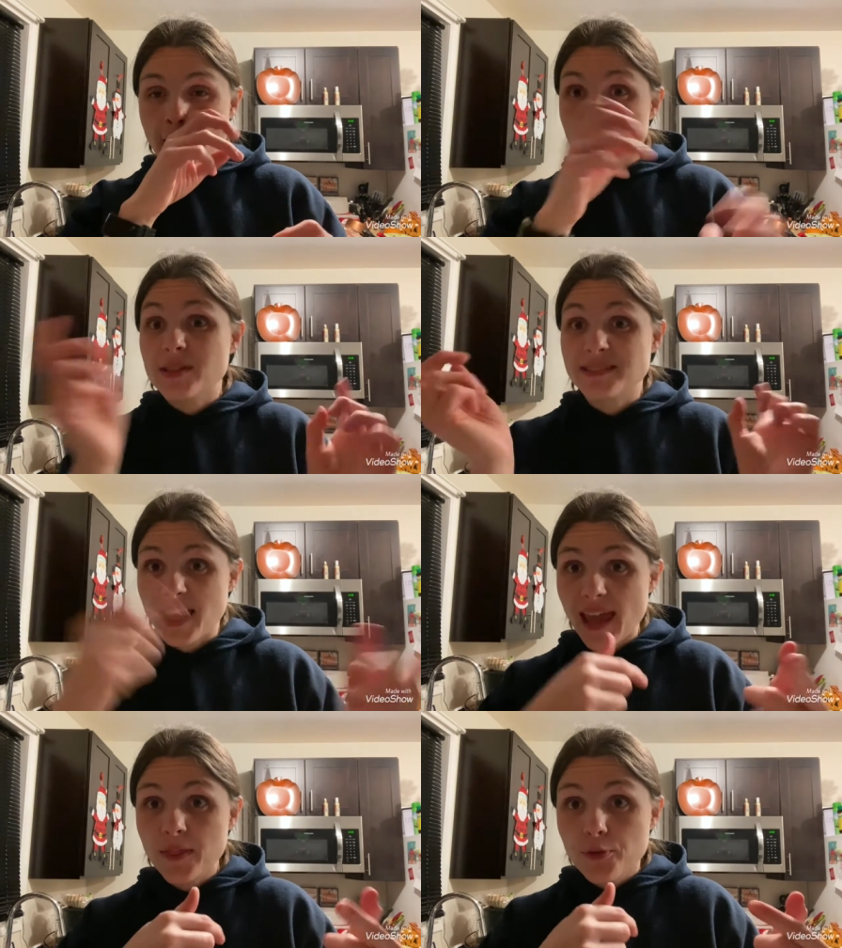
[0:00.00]
You
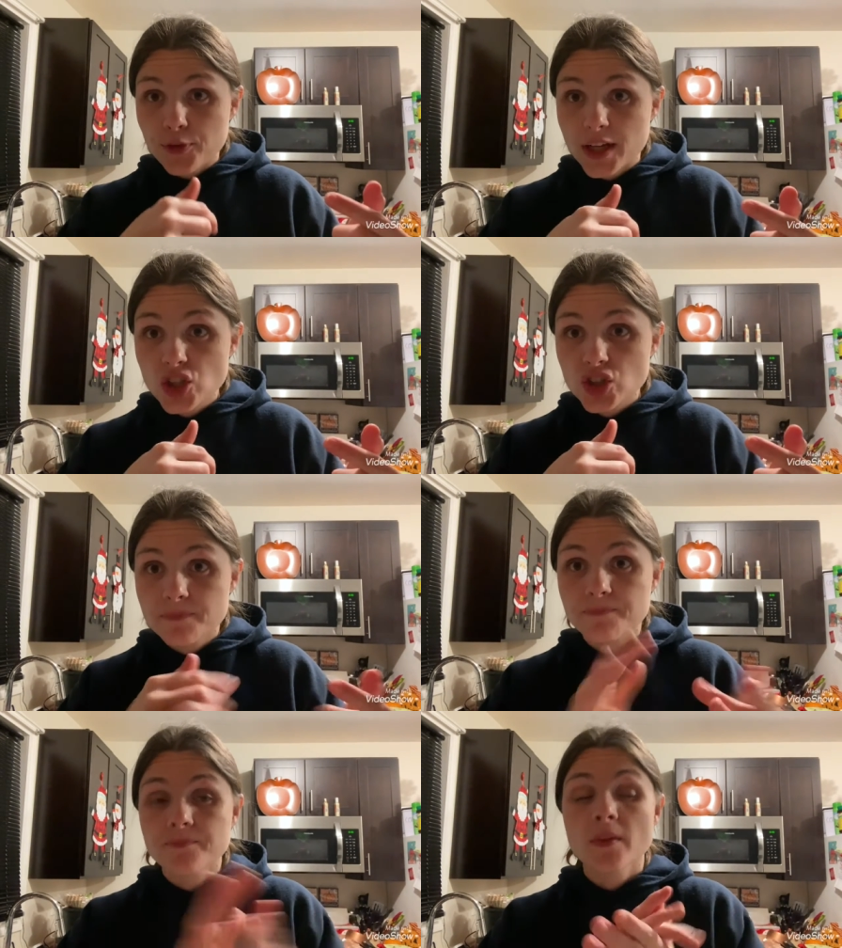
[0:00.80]
stick it in the fridge
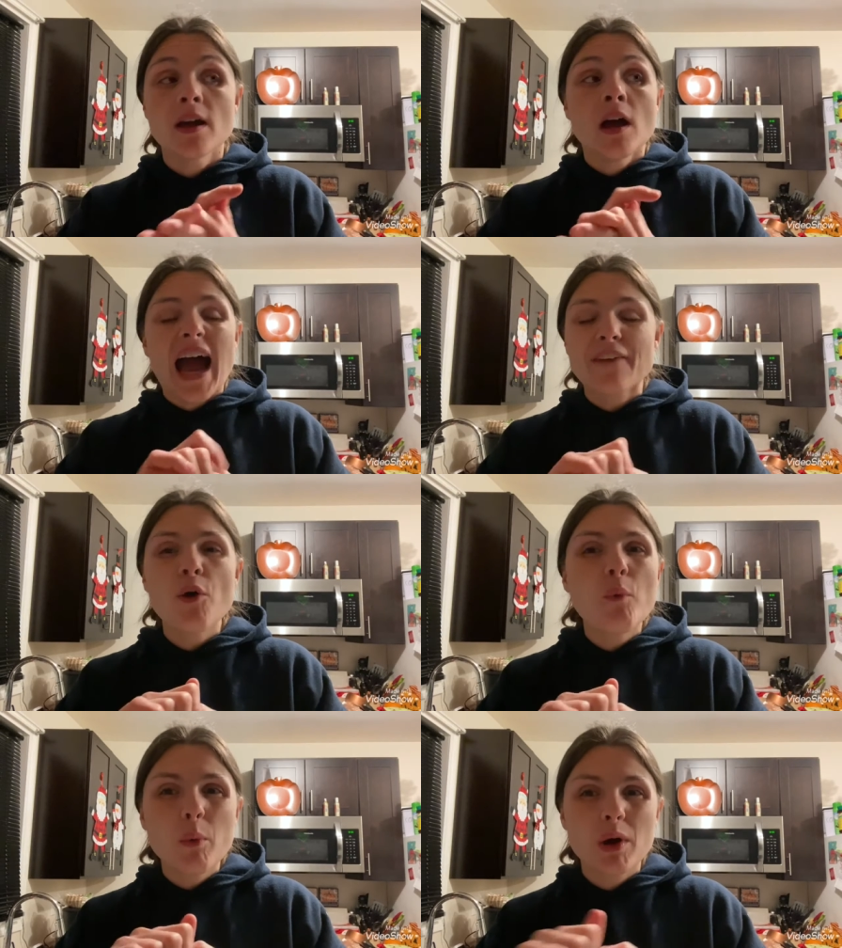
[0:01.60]
I
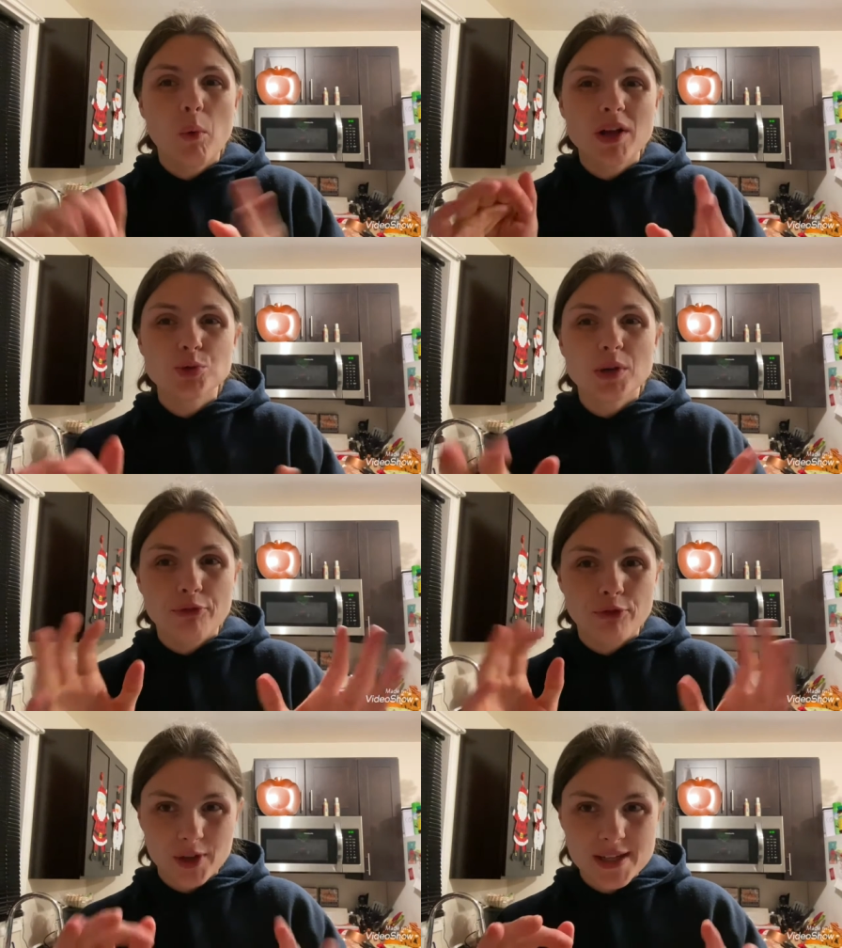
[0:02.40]
found one where it wants you to
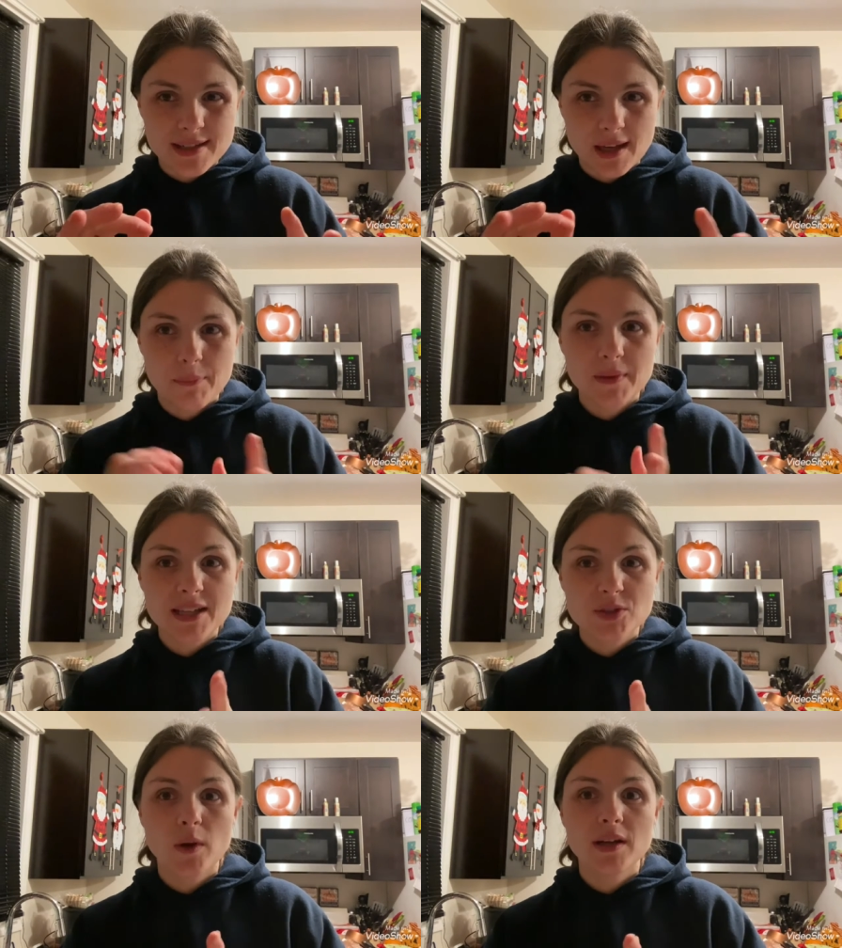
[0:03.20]
freeze it, but
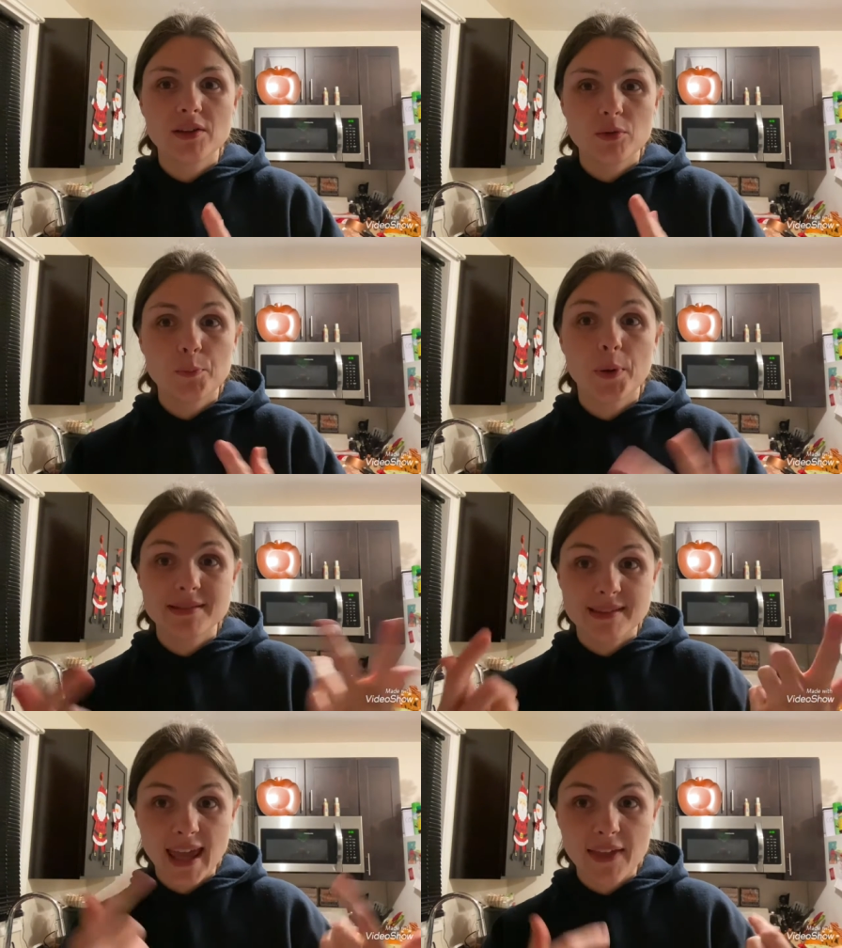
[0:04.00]
this one you put
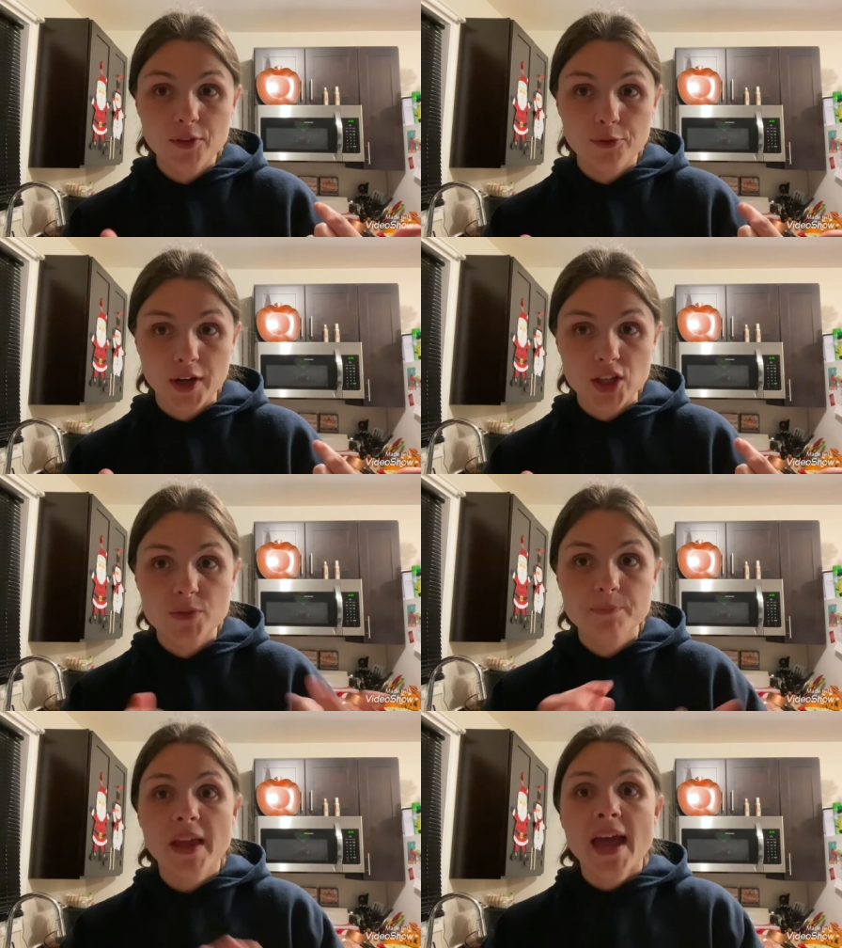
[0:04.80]
stick it in the fridge,
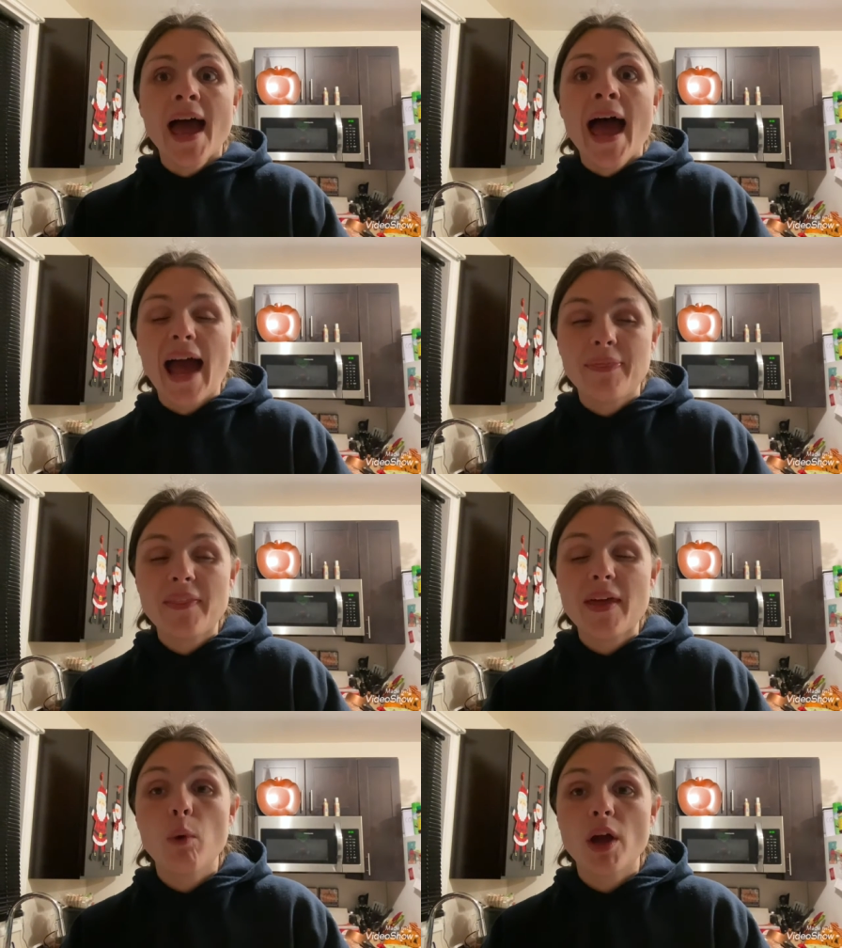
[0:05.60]
and then
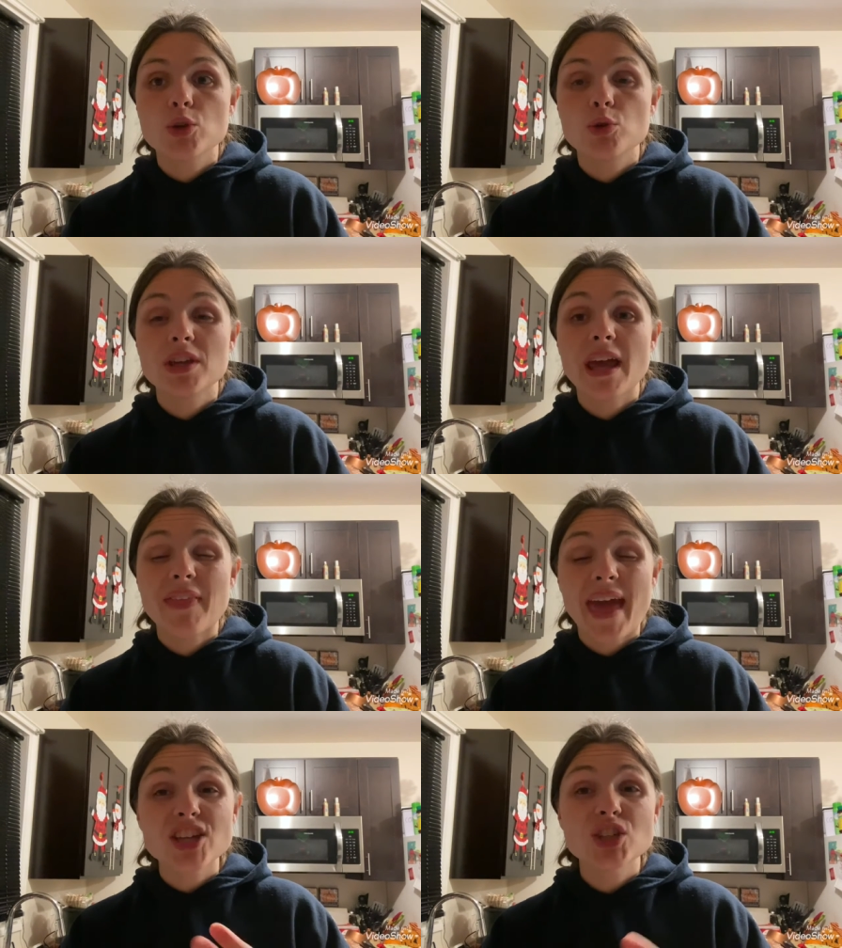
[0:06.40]
they want you to get
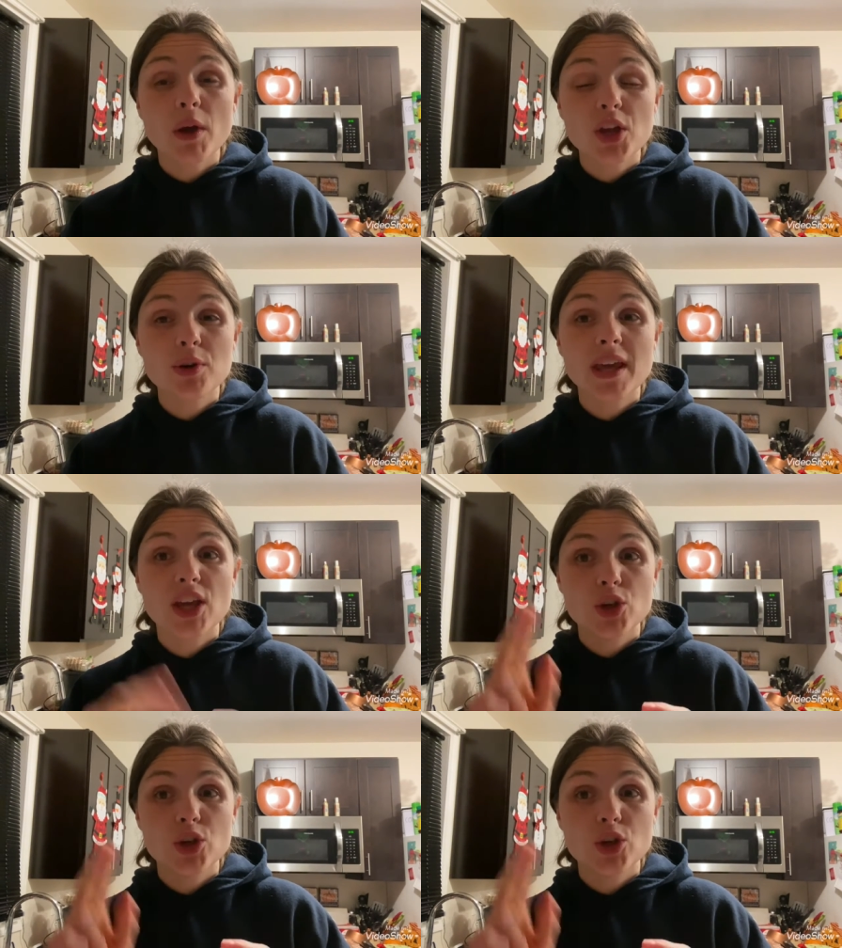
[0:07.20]
they actually want you to get